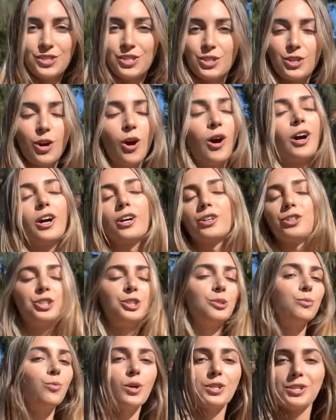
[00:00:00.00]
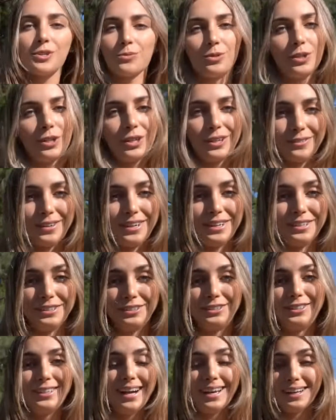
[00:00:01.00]
this car, she wasn't running right.
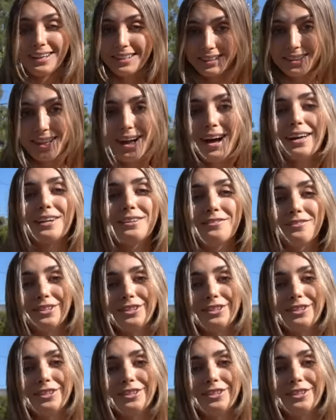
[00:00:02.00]
She had a lot of